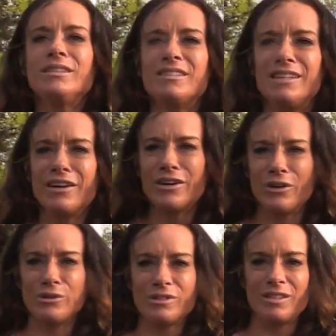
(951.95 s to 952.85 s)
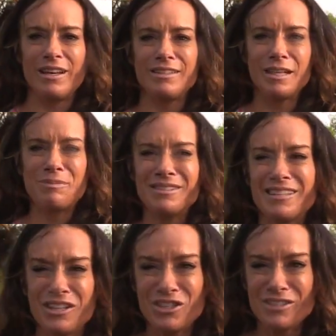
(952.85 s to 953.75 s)
scenarios, except in
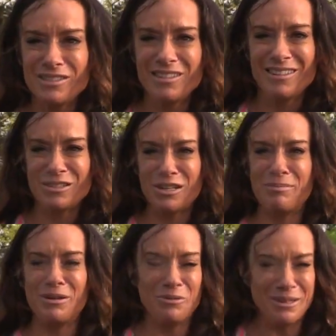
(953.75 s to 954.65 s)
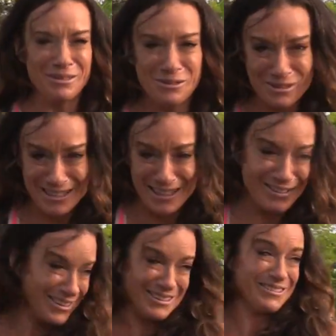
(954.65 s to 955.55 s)
sessions. It's going to be a win-lose scenario.